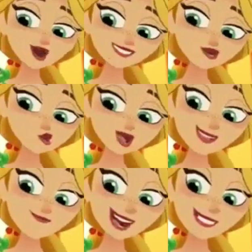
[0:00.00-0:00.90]
Do you think
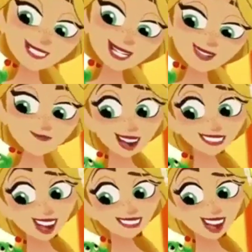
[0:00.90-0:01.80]
Twilight Sparkle
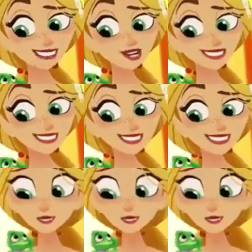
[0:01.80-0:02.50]
was my first